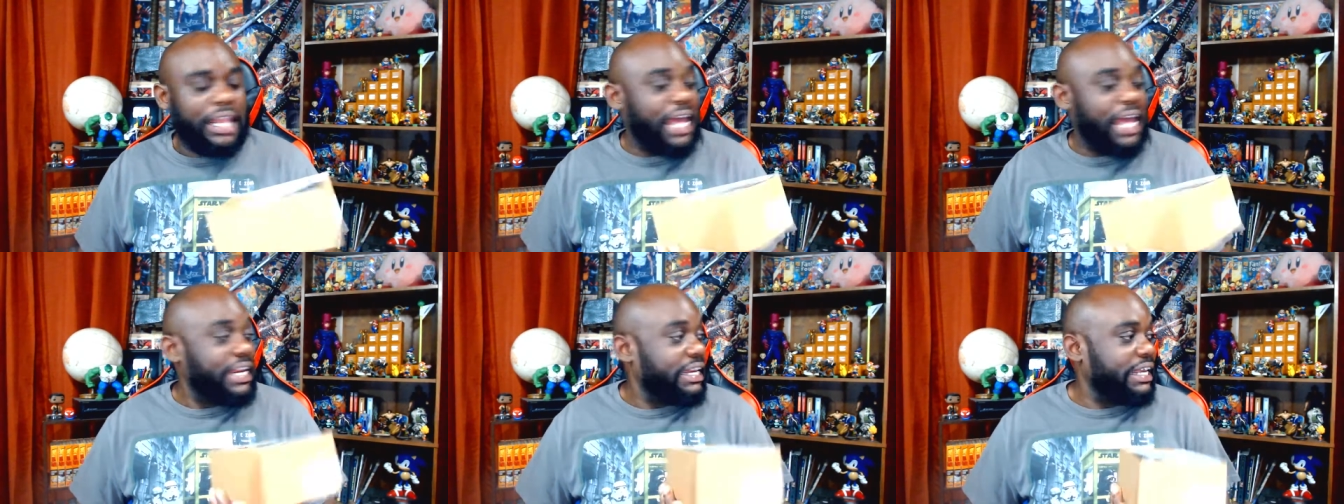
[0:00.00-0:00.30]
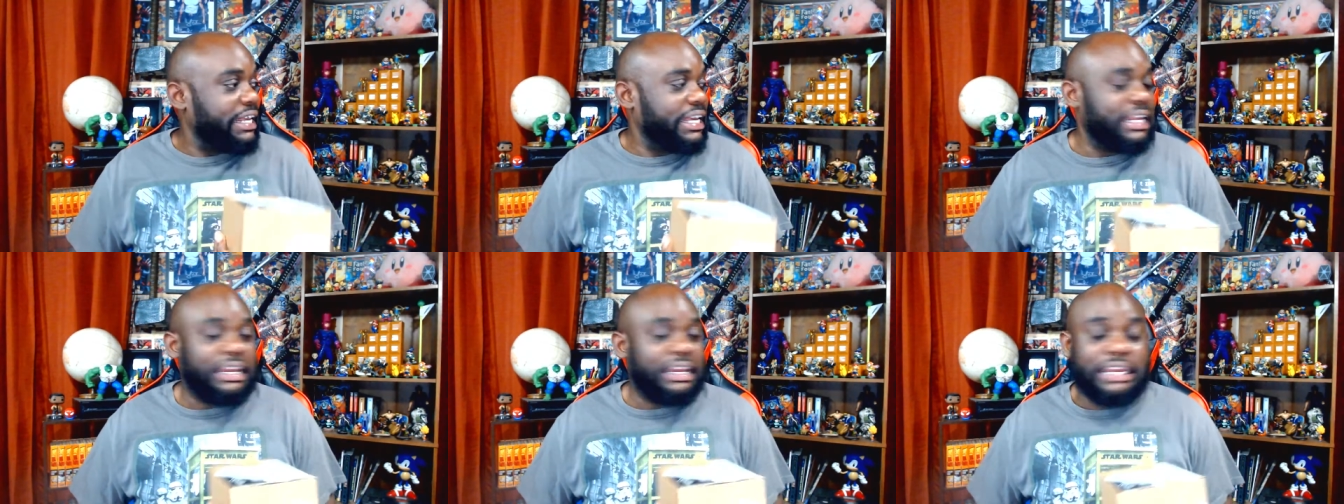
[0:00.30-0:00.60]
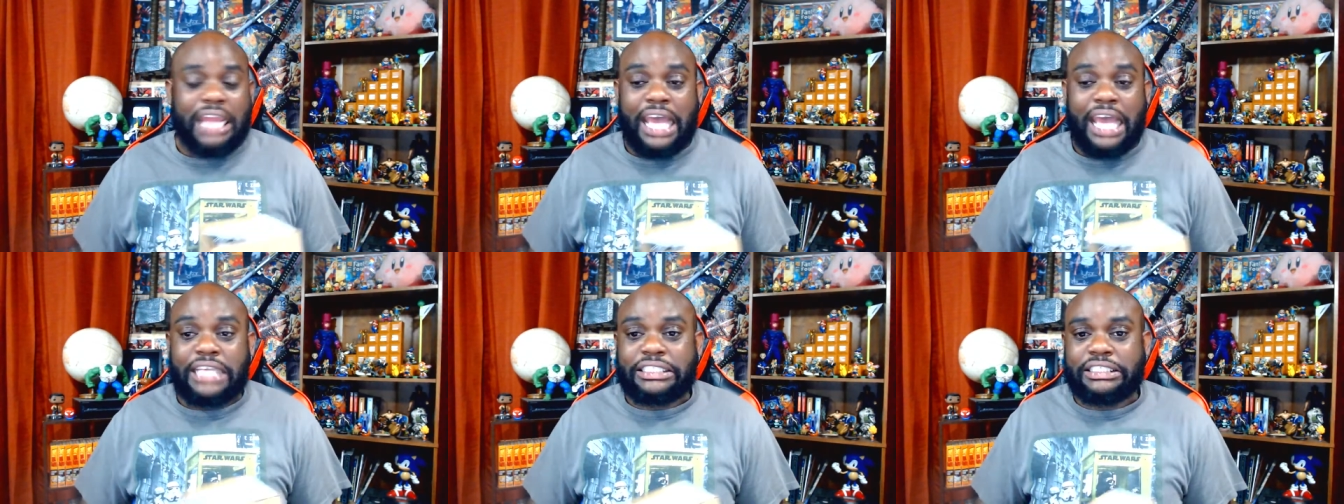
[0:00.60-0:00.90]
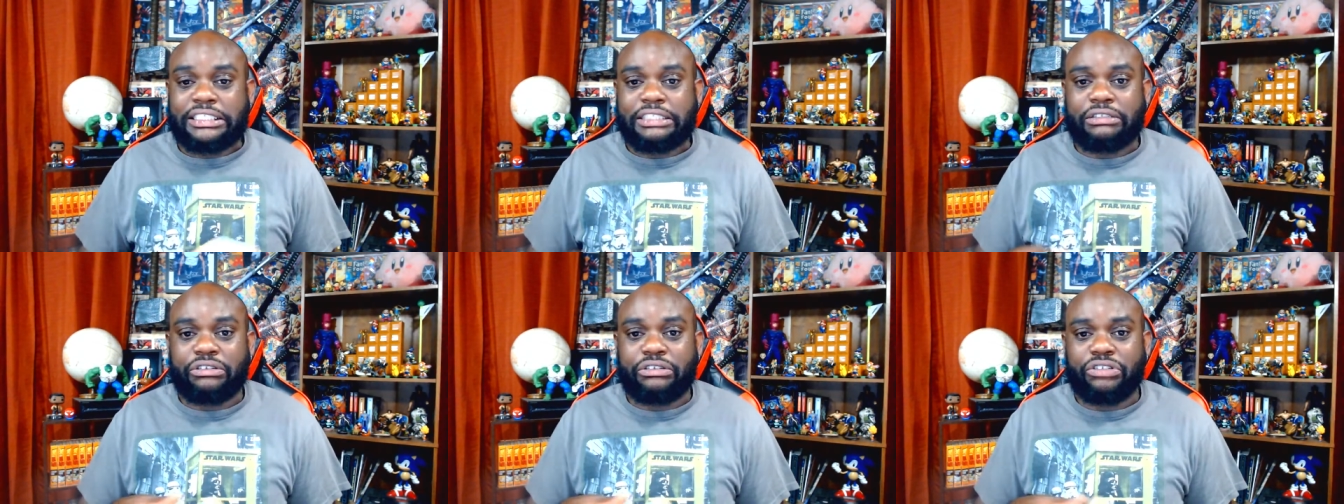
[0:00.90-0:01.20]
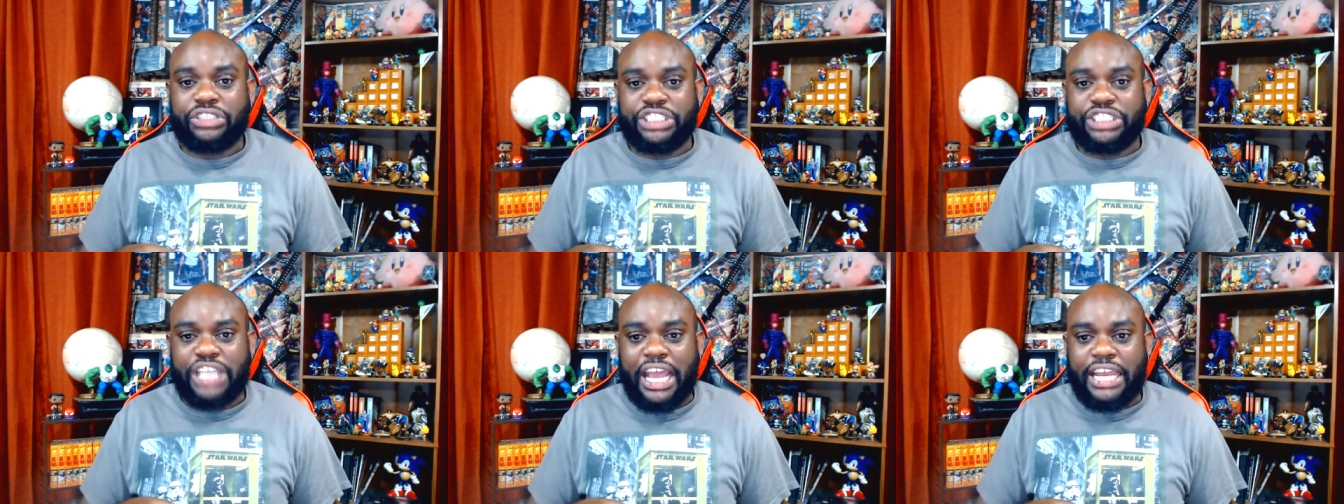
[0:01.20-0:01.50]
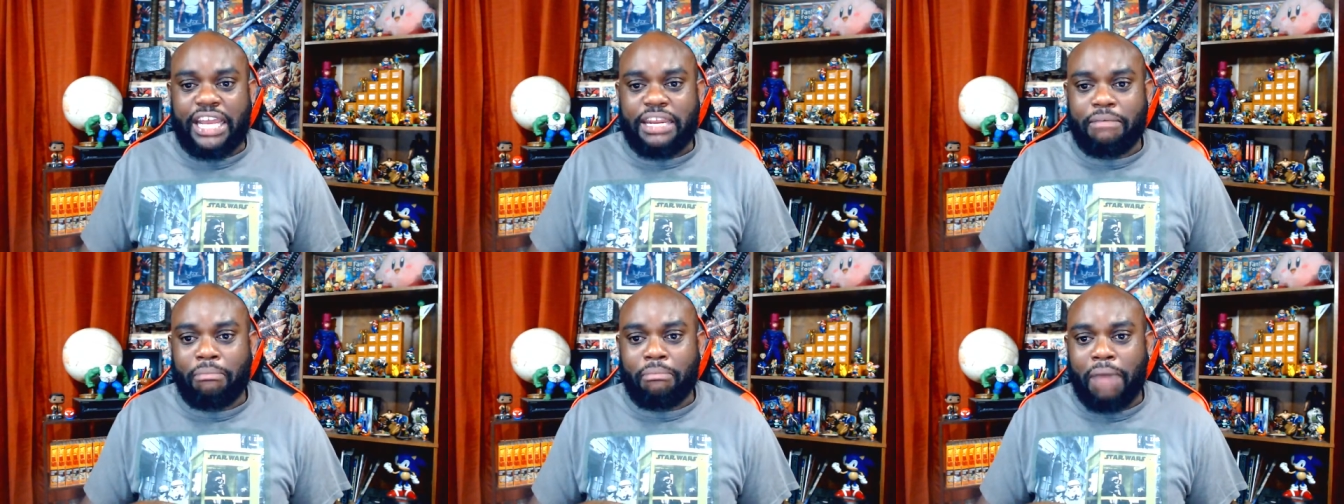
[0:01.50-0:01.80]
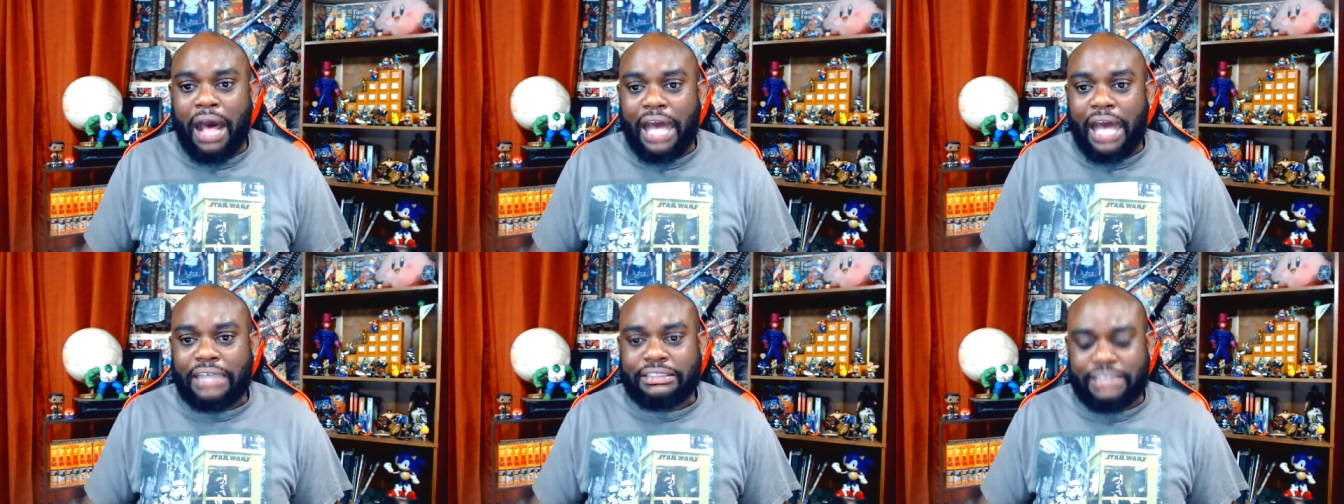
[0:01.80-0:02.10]
liked to get a nice little shiny
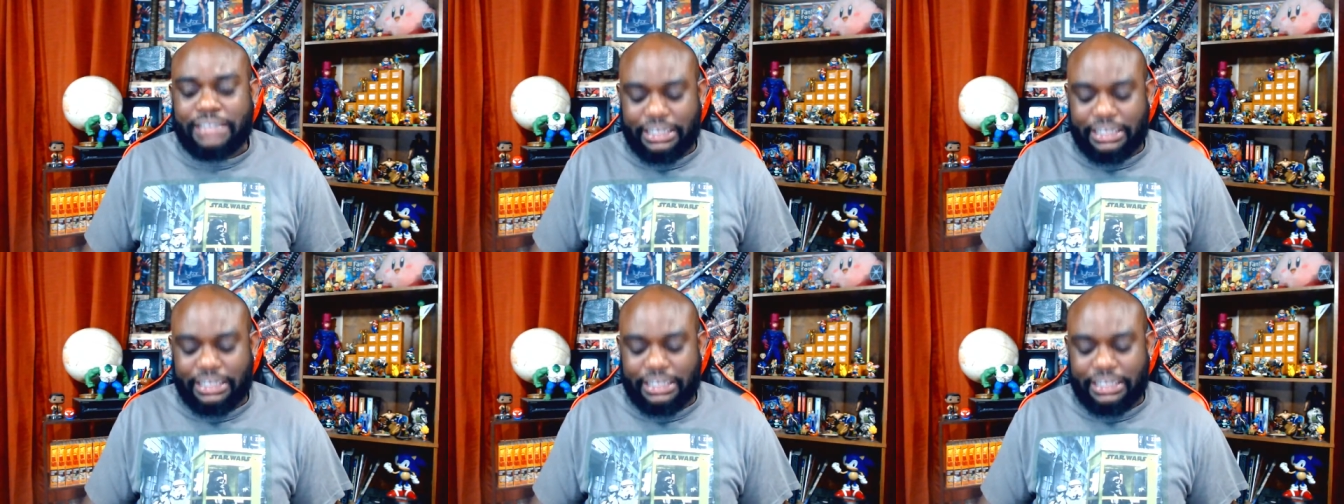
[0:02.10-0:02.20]
box